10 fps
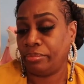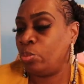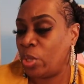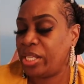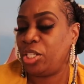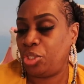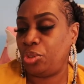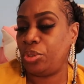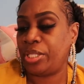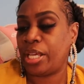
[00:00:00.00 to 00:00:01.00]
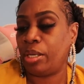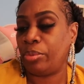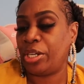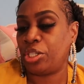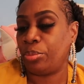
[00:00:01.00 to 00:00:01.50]
What did you do to
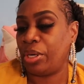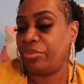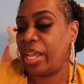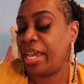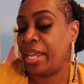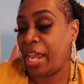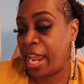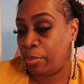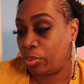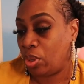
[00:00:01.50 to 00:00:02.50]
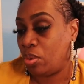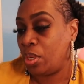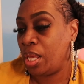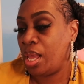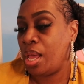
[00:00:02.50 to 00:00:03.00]
celebrate your birthday in April?